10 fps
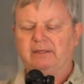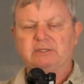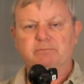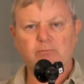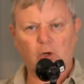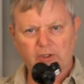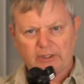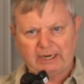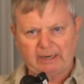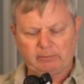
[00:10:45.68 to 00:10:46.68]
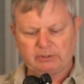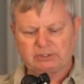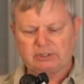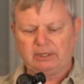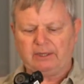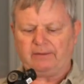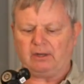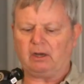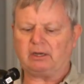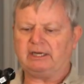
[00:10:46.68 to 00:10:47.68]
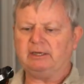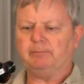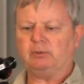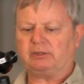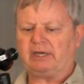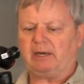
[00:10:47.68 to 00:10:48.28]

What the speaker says: These modern cameras that are gimbal